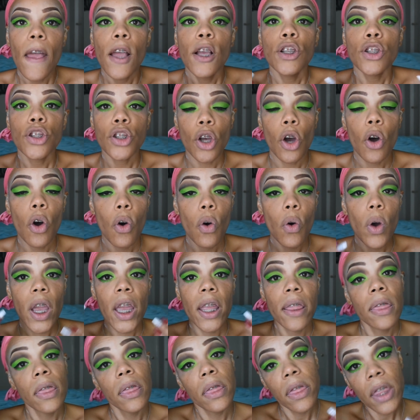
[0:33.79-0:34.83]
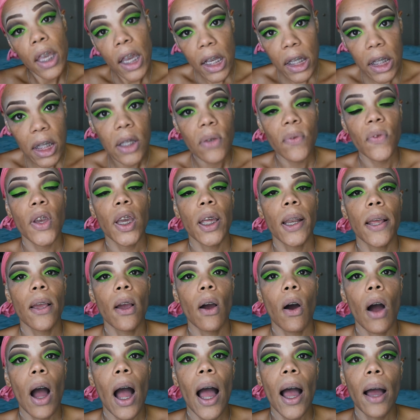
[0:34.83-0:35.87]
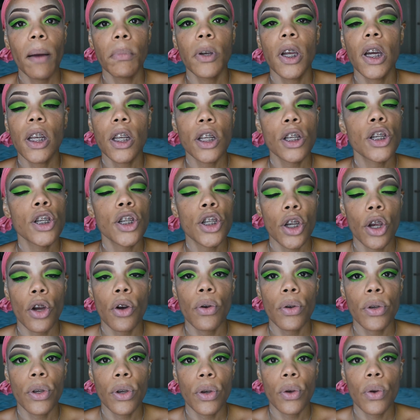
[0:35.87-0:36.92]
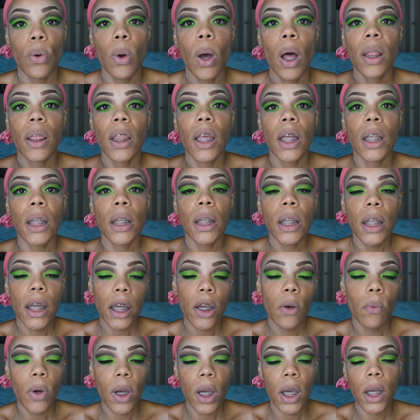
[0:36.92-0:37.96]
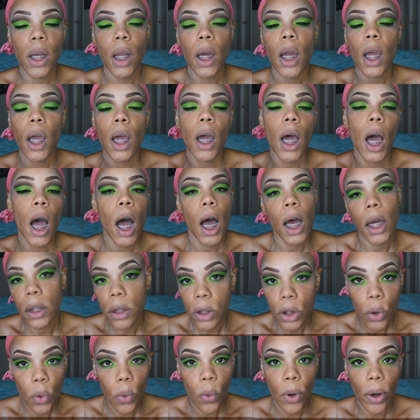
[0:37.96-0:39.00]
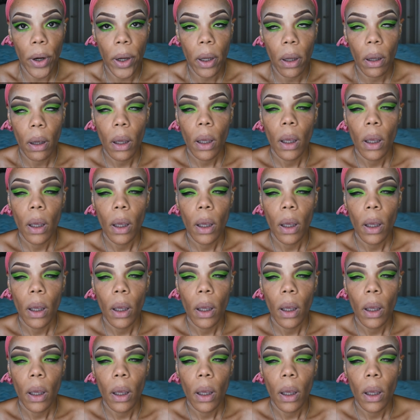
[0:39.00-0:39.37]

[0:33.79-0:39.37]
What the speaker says: So in this video, I'm gonna show you the liquid contouring.